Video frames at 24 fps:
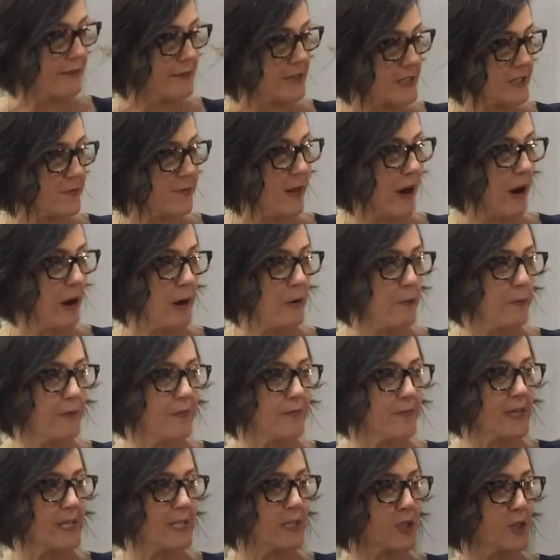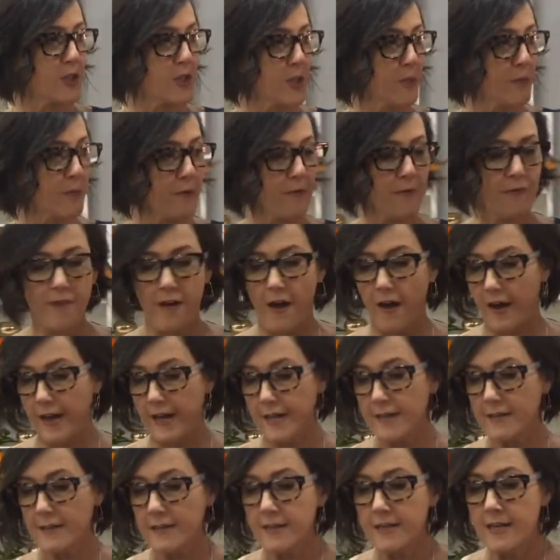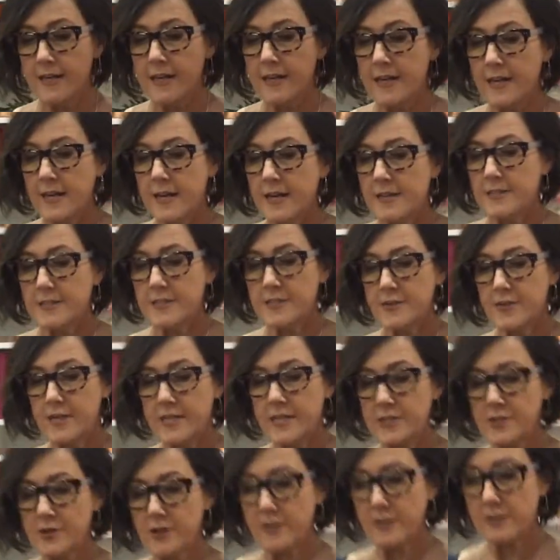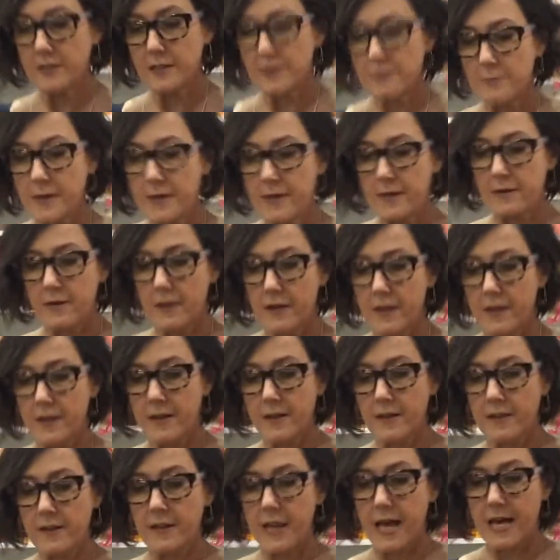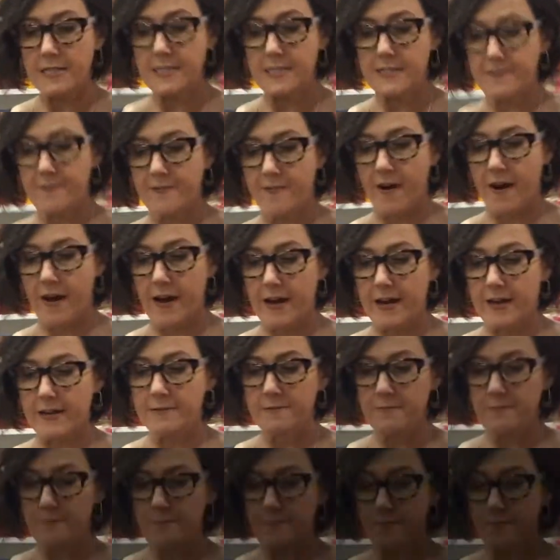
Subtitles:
on this flower. I want these super fine. So these are a little bit less fine.